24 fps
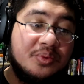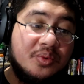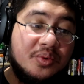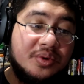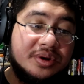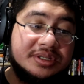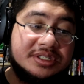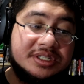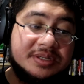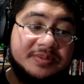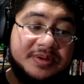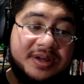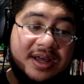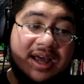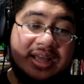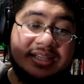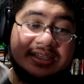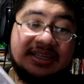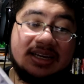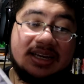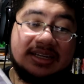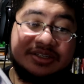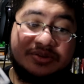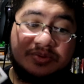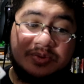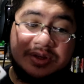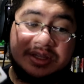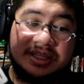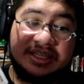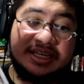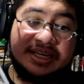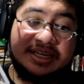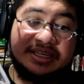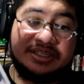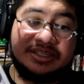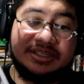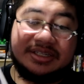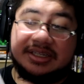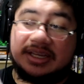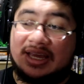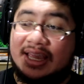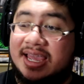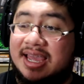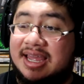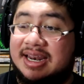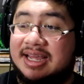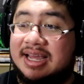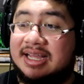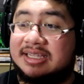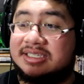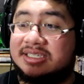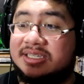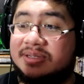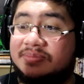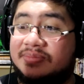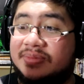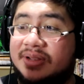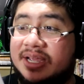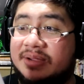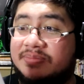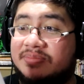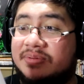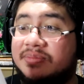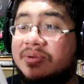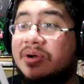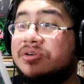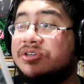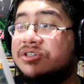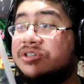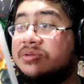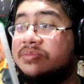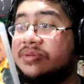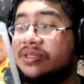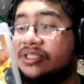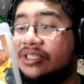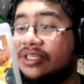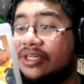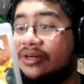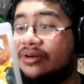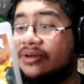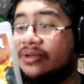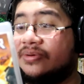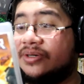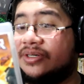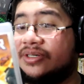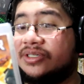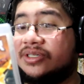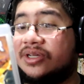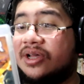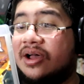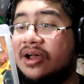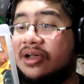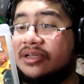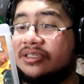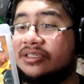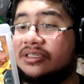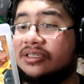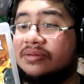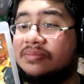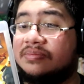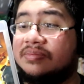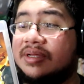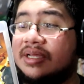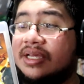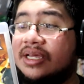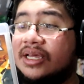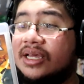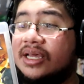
won some contests with this and got some like promotional material, which is awesome.